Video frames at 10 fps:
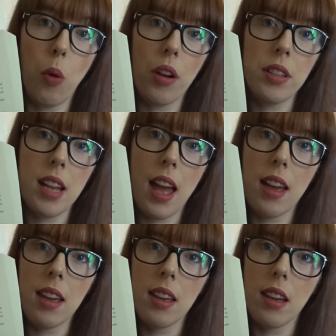one
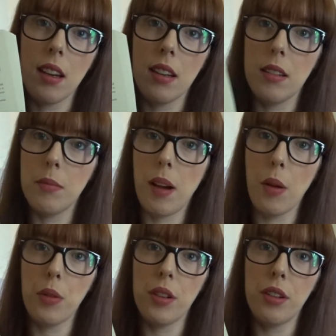day. I
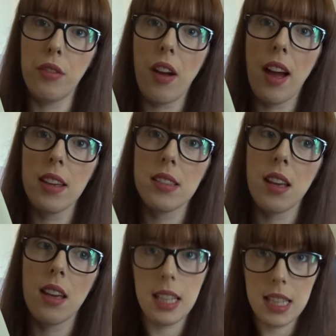wouldn't advise
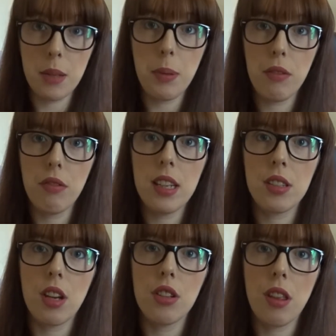it. You need to be
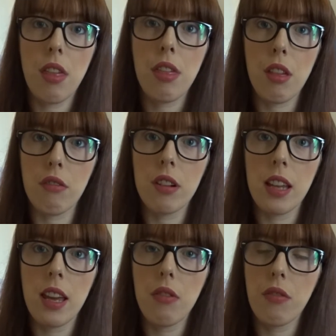researching
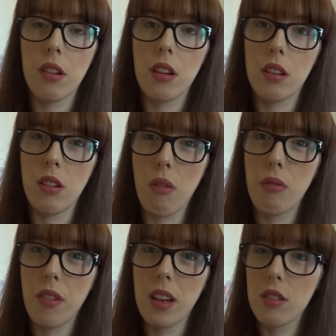thoroughly for
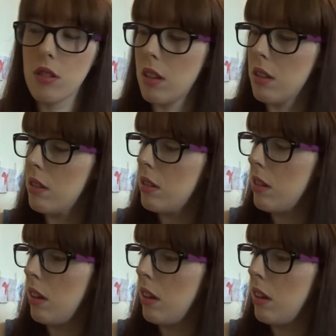non-fiction.